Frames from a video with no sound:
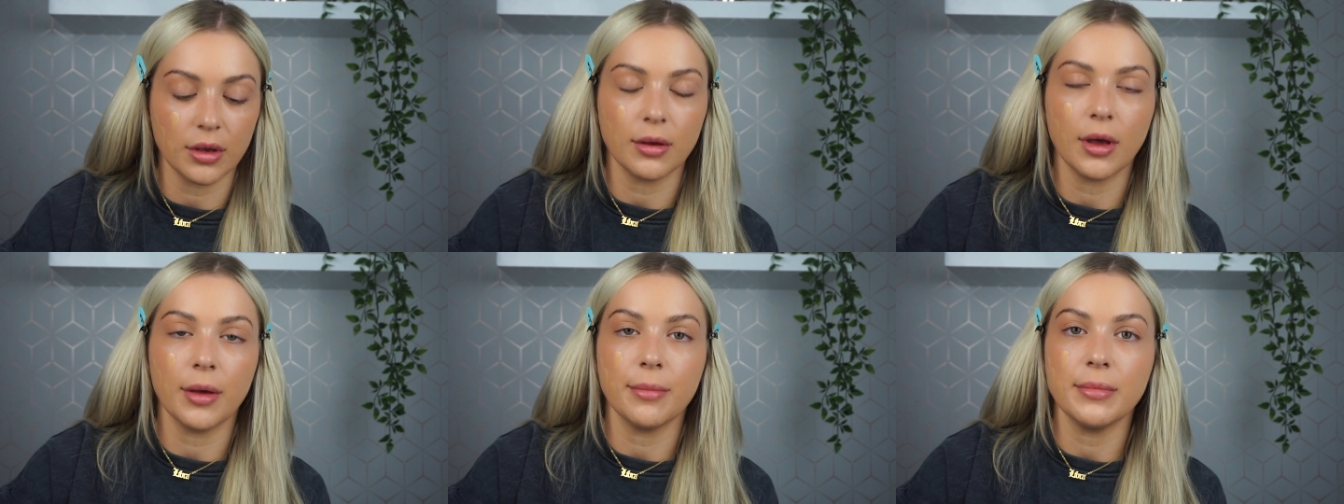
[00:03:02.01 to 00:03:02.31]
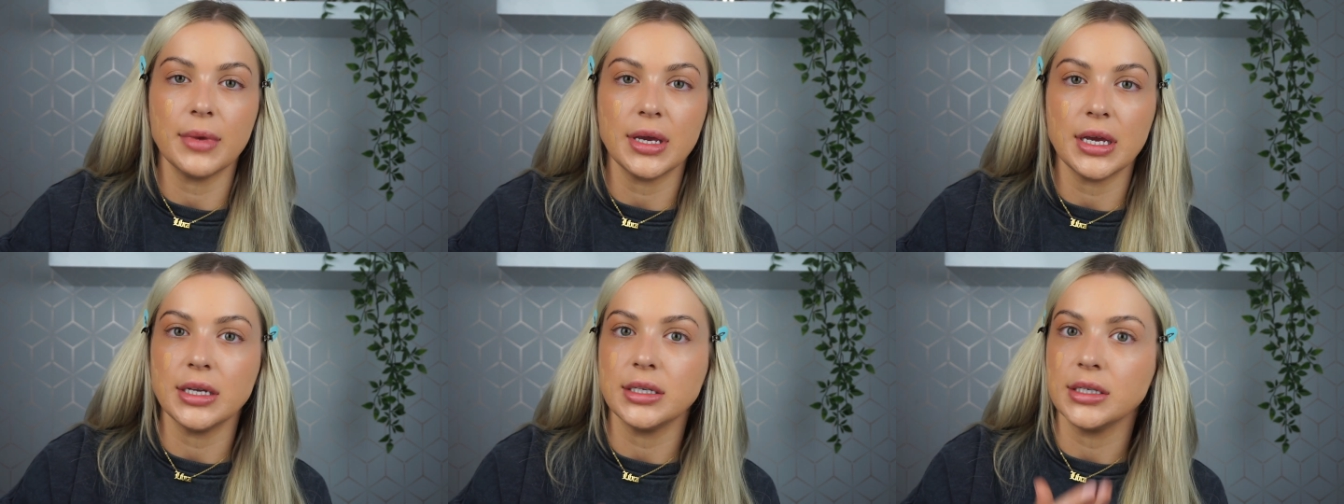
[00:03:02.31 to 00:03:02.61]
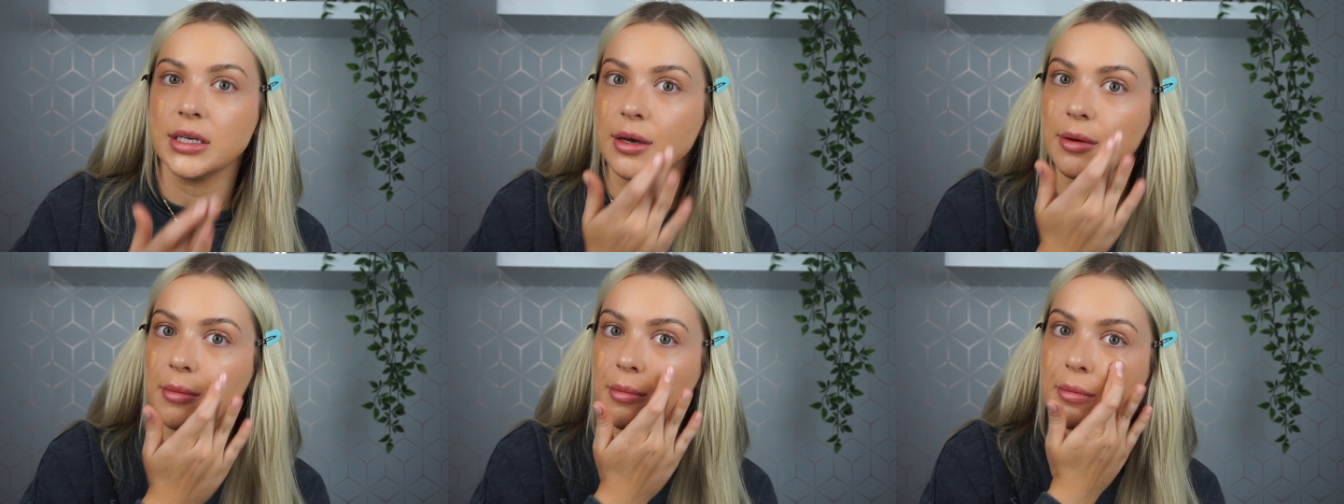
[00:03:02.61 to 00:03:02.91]
a
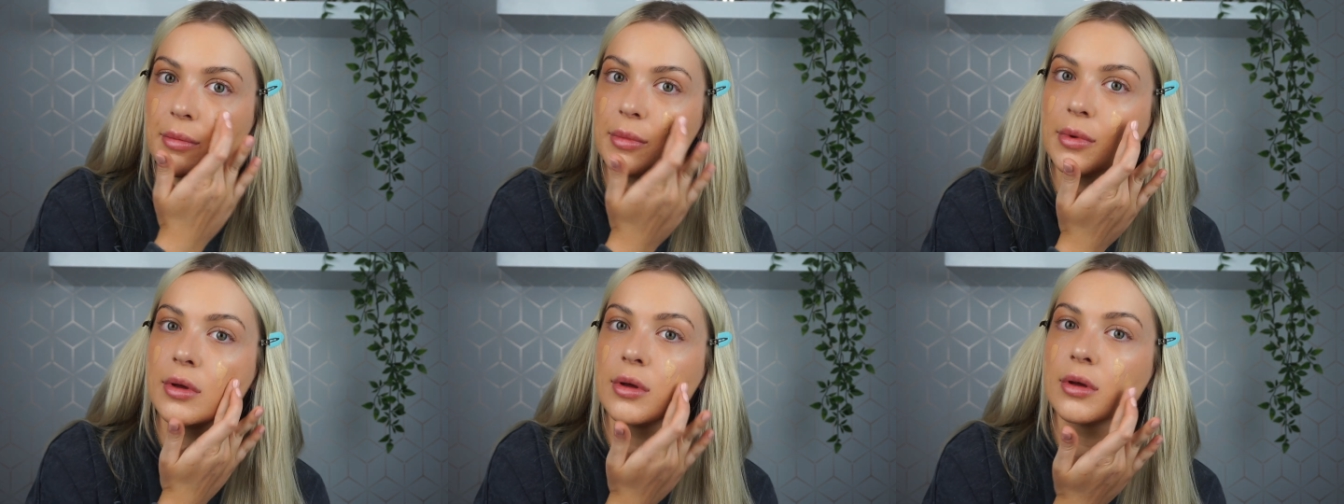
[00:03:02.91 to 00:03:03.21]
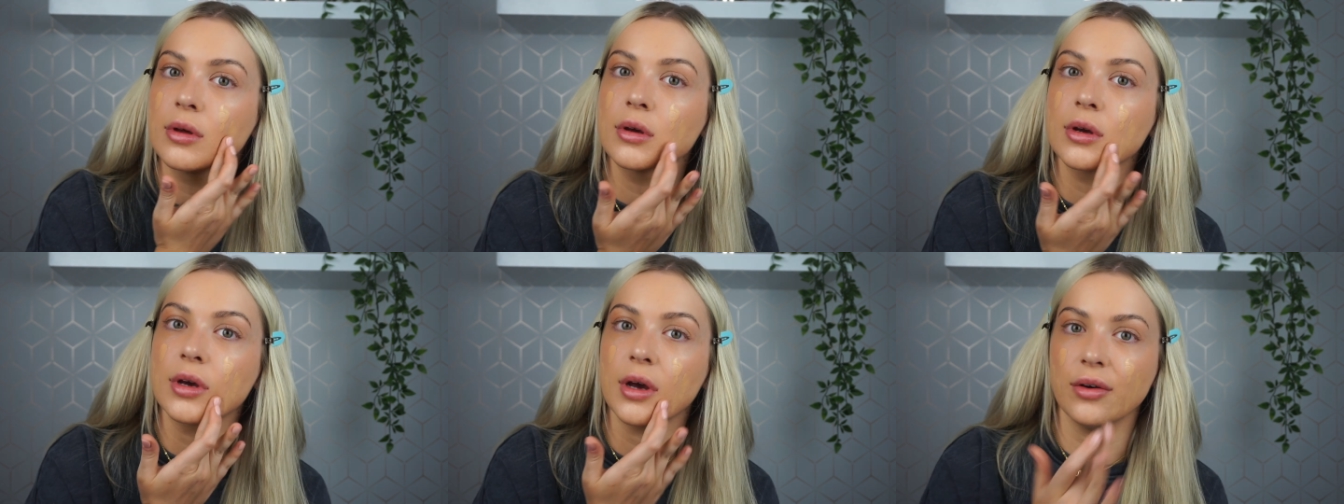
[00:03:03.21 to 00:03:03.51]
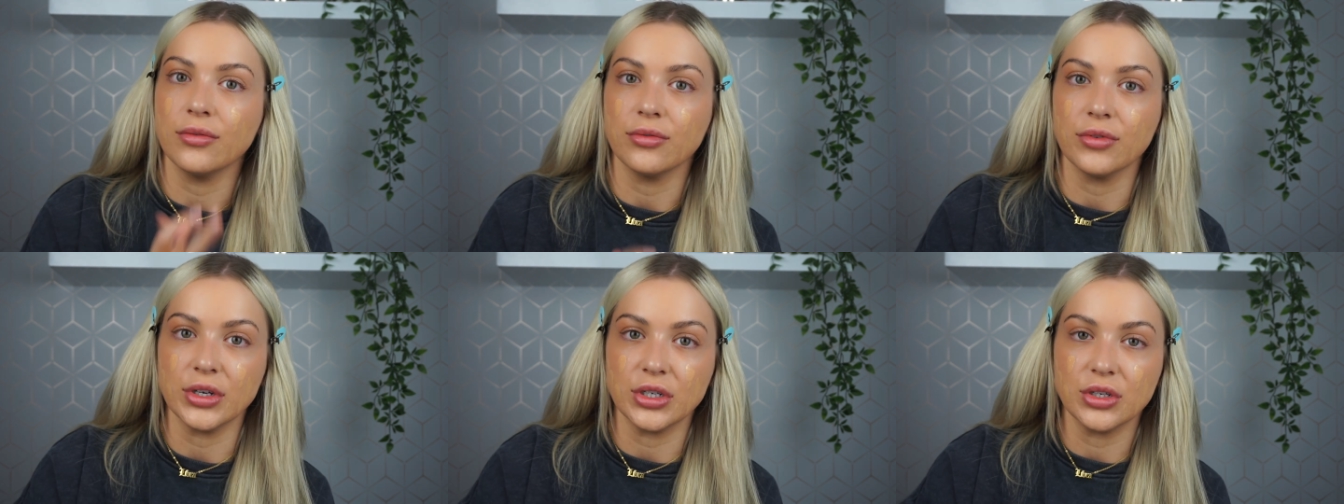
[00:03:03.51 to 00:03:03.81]
medium
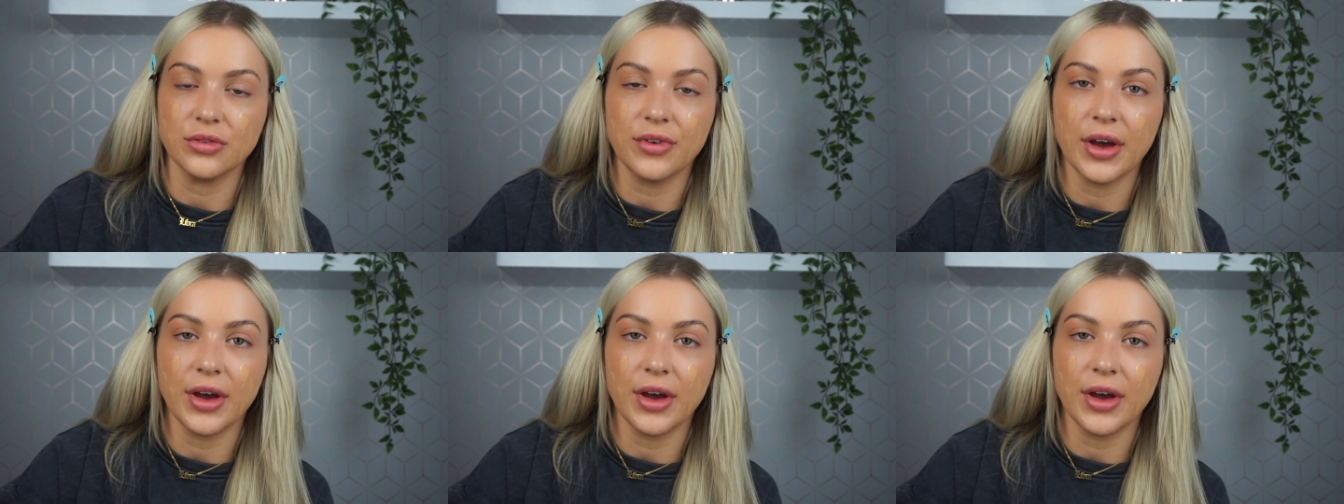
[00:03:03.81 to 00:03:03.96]
coverage